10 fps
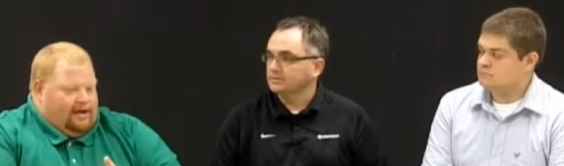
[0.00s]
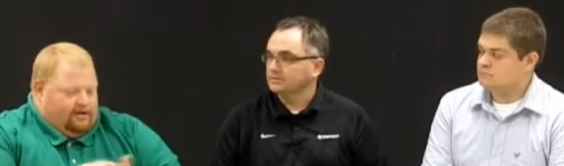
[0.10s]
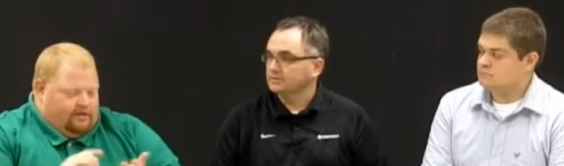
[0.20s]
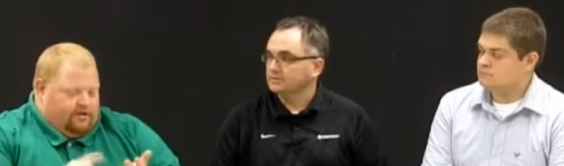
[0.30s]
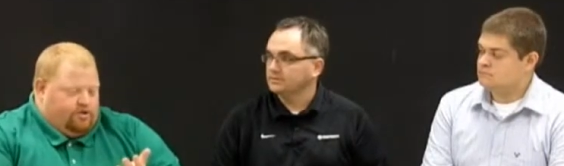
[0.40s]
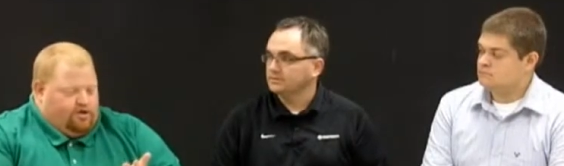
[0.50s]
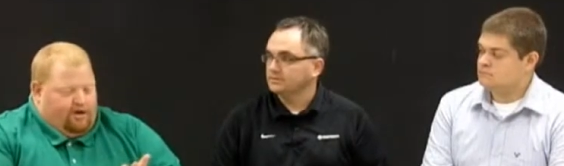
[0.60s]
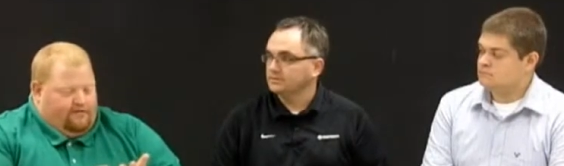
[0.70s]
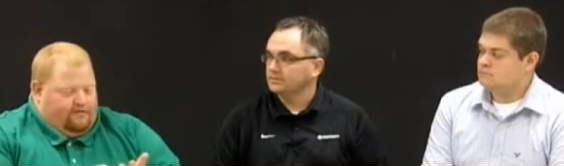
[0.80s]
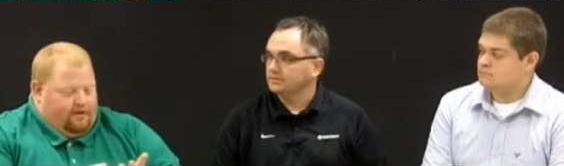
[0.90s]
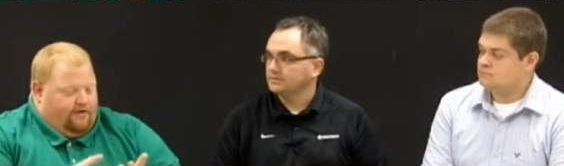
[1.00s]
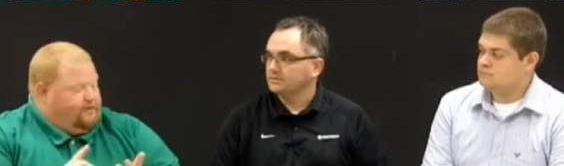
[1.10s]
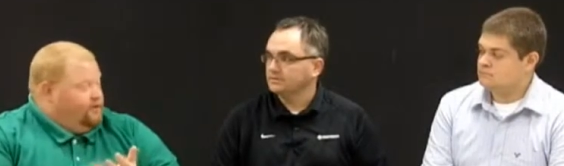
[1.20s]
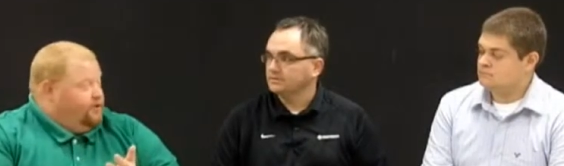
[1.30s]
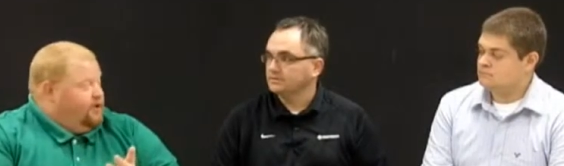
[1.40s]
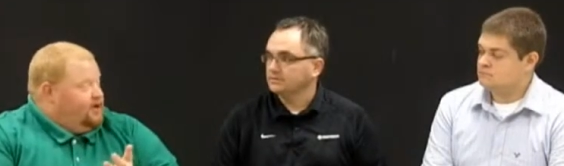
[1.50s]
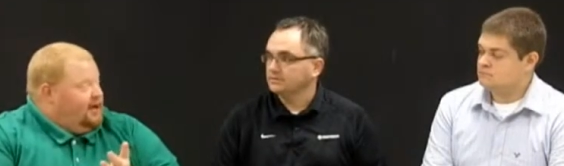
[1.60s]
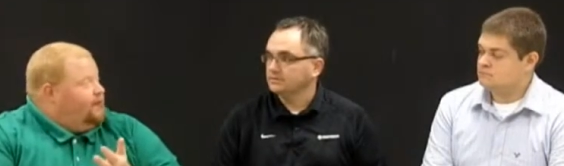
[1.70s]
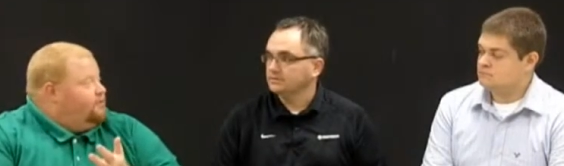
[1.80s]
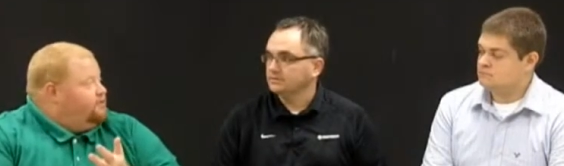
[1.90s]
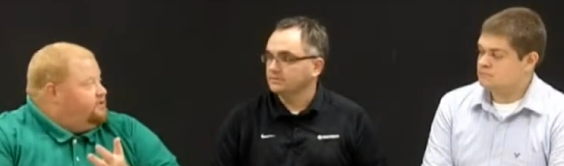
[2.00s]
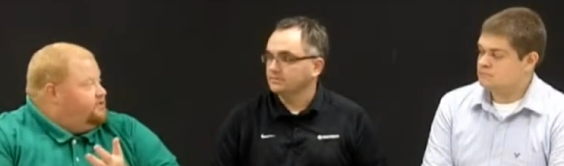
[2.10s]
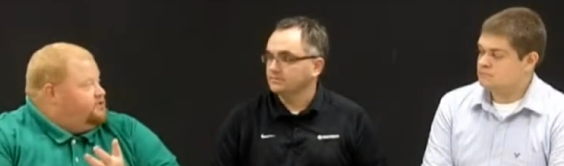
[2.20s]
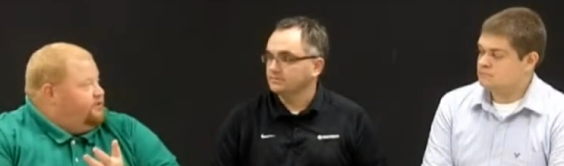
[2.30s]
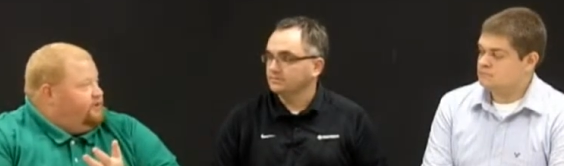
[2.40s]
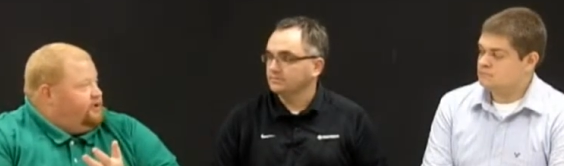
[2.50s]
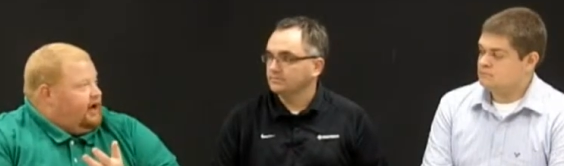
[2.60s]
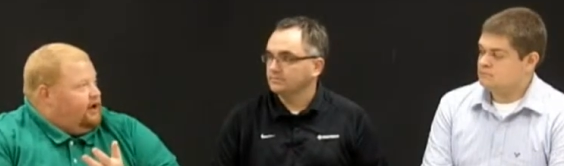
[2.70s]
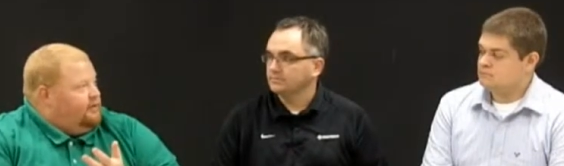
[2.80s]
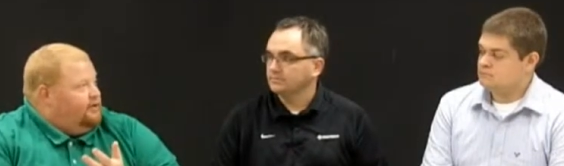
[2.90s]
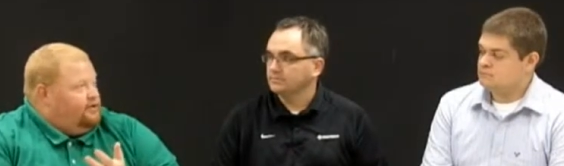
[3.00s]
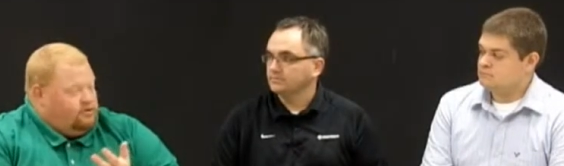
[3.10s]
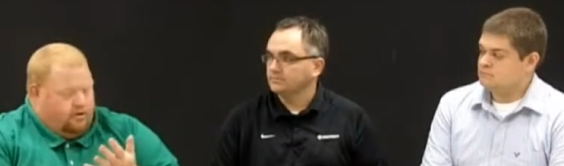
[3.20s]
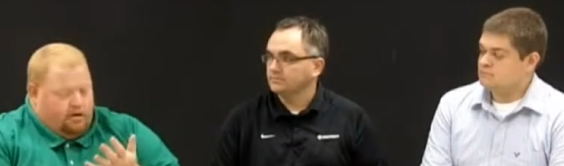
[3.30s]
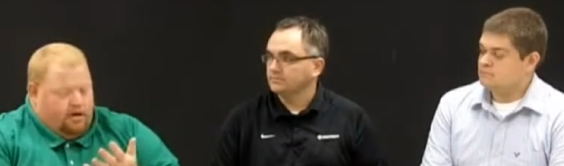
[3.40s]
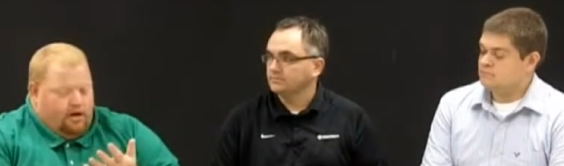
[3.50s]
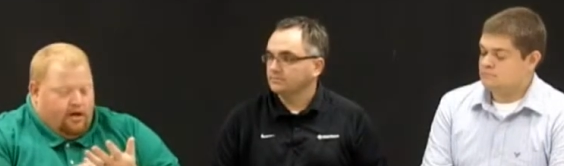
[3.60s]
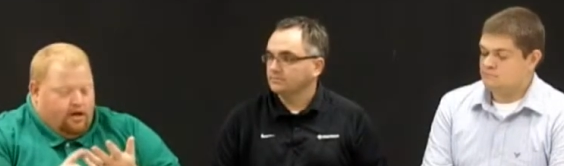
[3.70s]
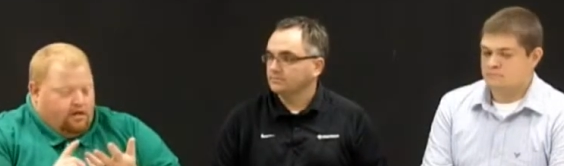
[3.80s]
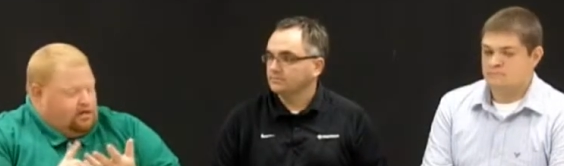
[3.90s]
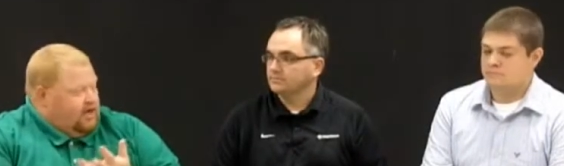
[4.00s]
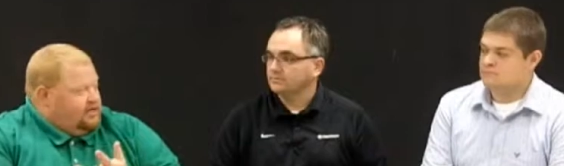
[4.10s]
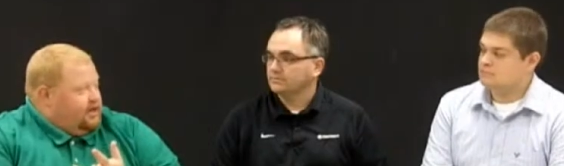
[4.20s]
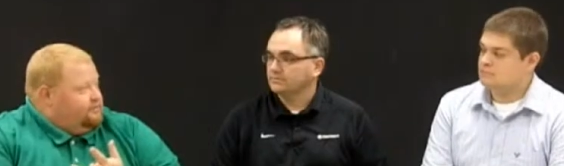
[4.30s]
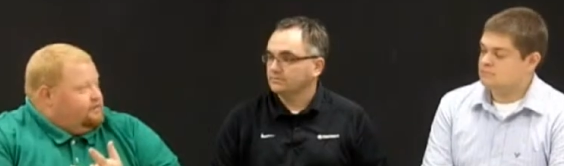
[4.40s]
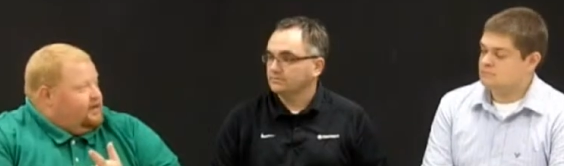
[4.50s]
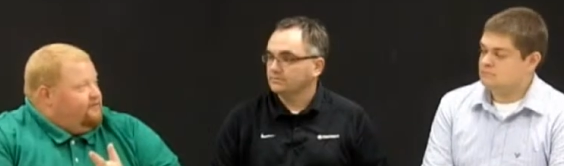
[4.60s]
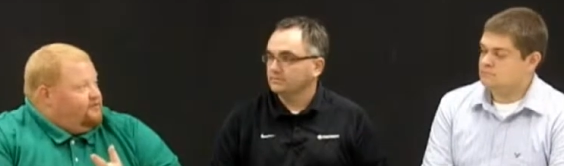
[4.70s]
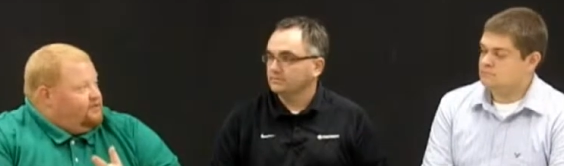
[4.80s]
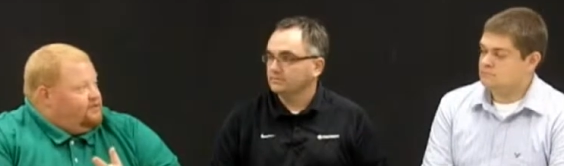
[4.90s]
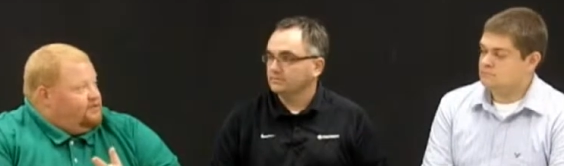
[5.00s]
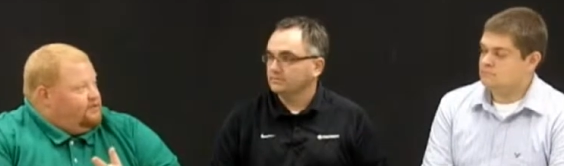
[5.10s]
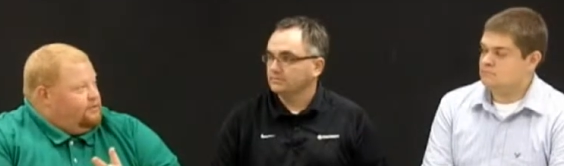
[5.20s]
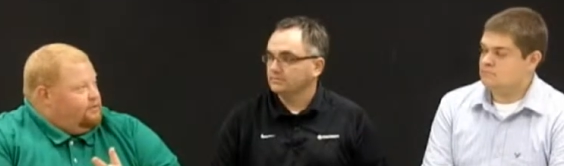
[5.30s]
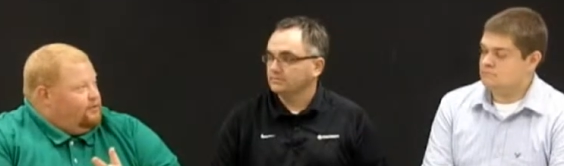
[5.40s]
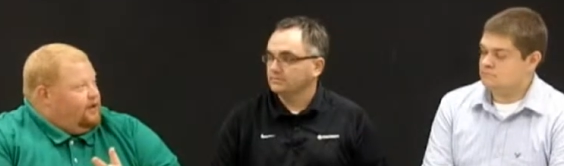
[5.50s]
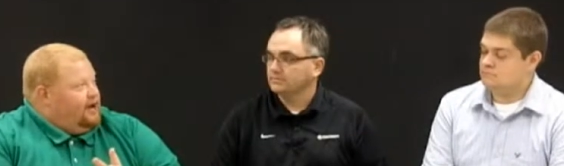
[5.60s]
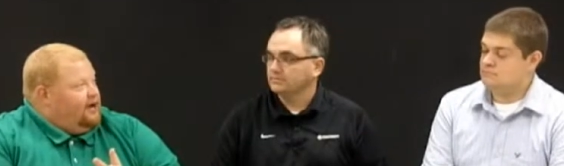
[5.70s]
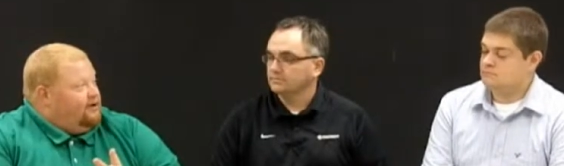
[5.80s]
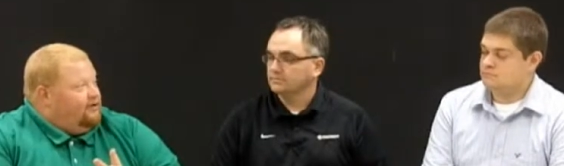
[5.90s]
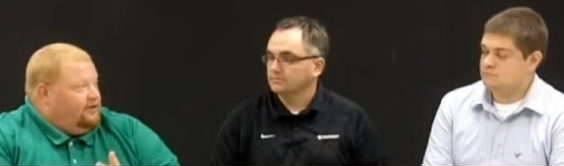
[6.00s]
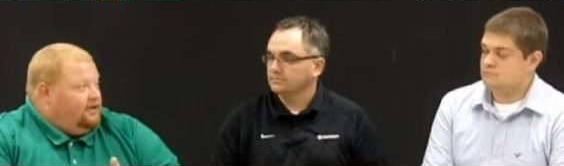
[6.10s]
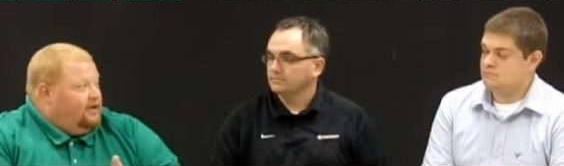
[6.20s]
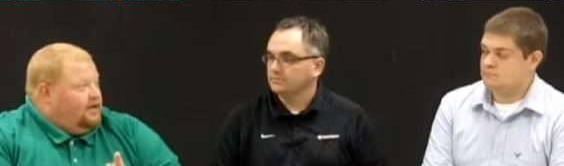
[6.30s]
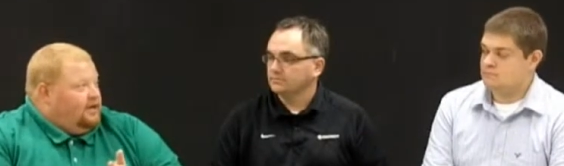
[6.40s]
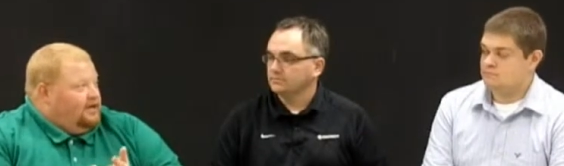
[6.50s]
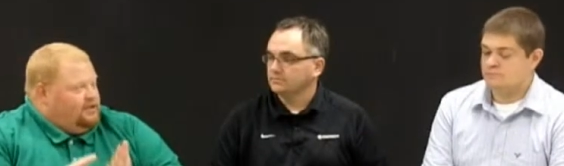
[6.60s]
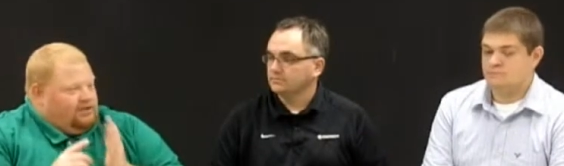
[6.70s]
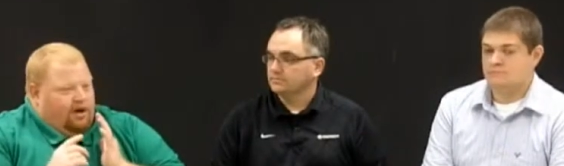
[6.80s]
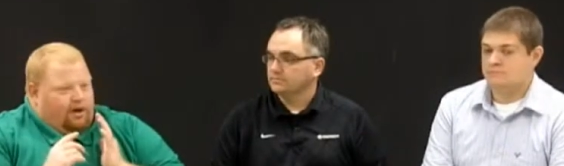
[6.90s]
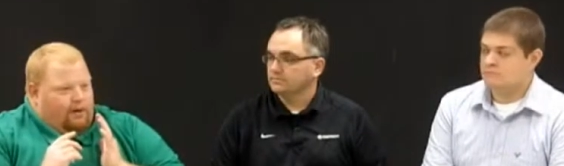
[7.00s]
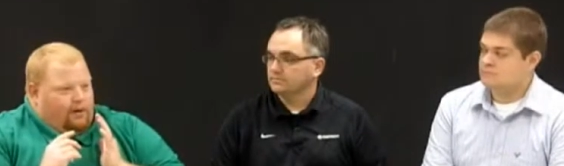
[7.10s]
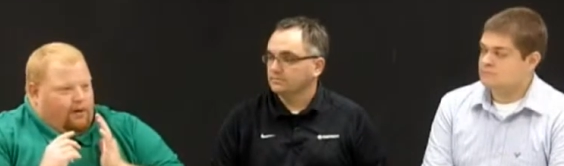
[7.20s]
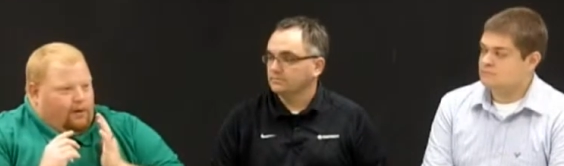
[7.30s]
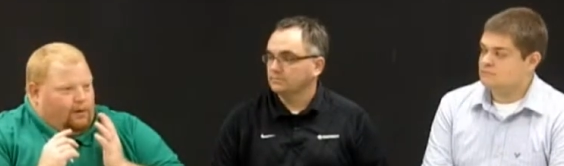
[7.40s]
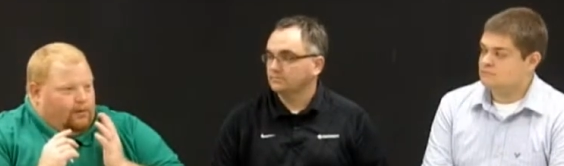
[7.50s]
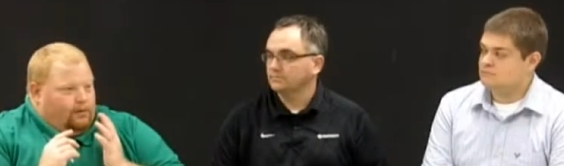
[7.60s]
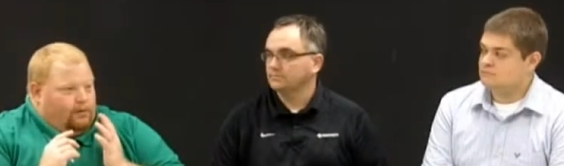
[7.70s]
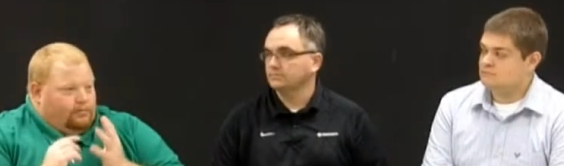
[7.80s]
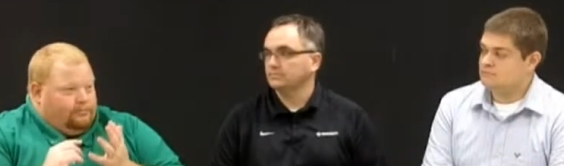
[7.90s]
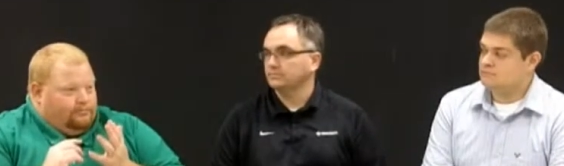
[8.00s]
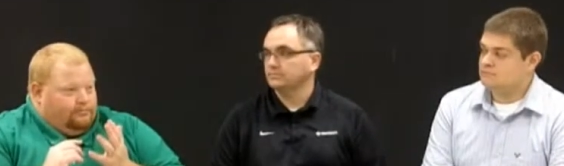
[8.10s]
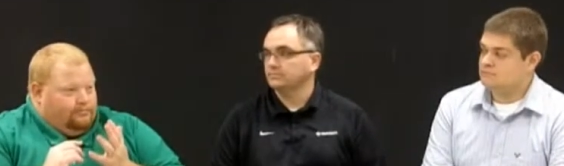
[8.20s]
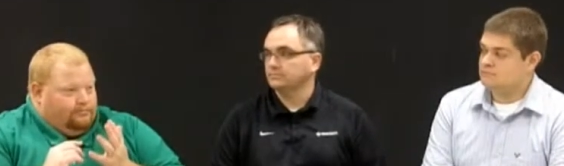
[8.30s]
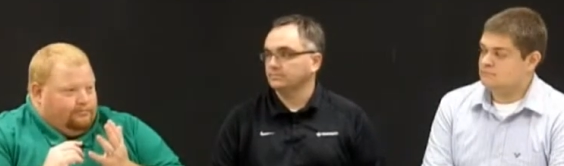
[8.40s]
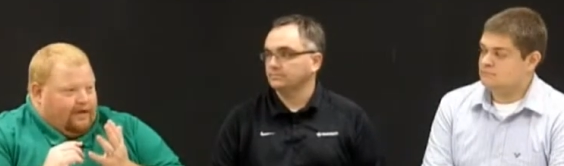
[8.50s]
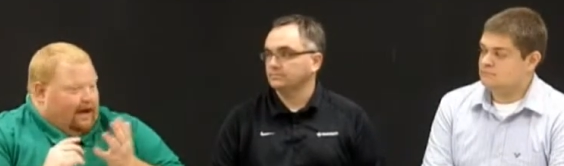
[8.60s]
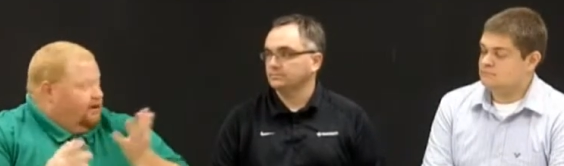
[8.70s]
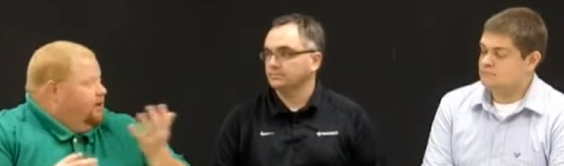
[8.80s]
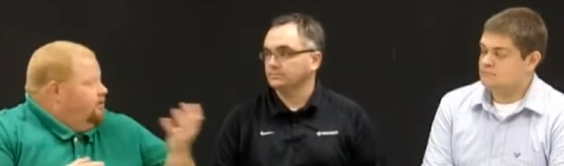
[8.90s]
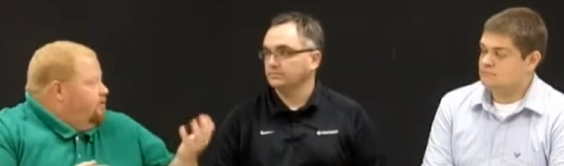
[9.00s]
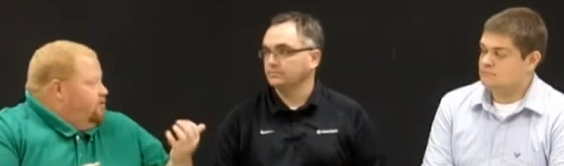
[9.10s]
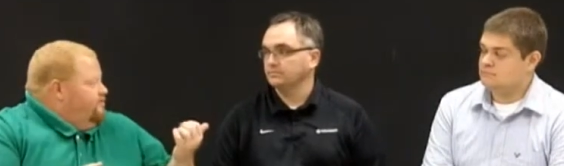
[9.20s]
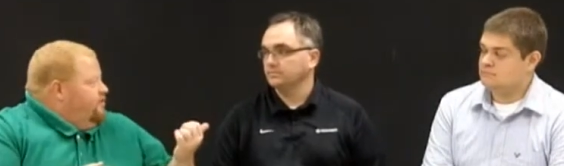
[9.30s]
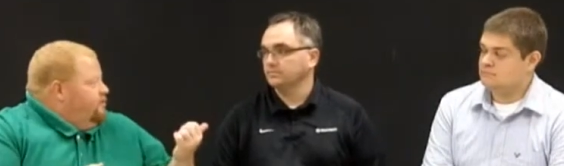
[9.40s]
Speaker 1: He goes on the shelf, along with Luke Hinkamper, who's on the shelf with a collarbone injury. Chad Thomas is out for the season with a broken ankle. So, I don't know. Are